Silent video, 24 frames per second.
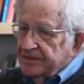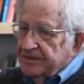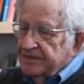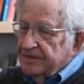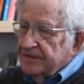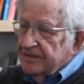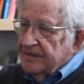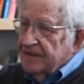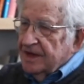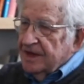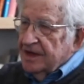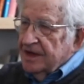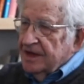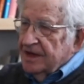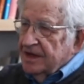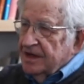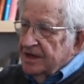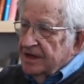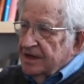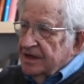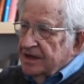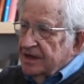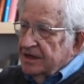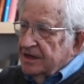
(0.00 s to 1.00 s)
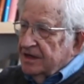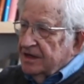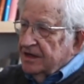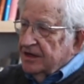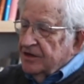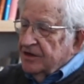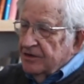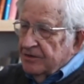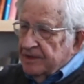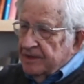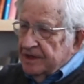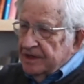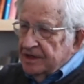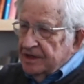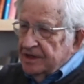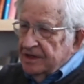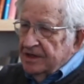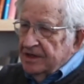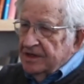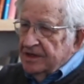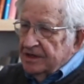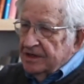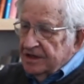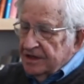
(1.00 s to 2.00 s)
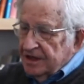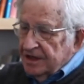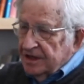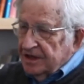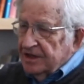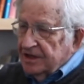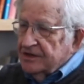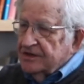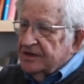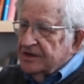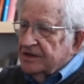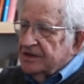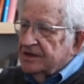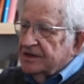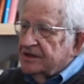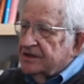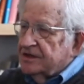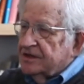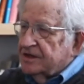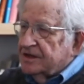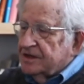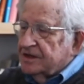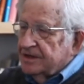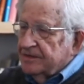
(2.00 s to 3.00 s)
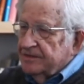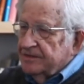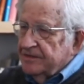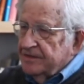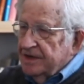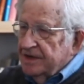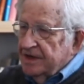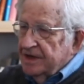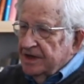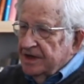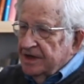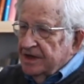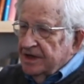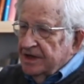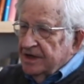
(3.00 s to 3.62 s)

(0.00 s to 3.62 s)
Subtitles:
Chomsky says new atheism is state worship in disguise.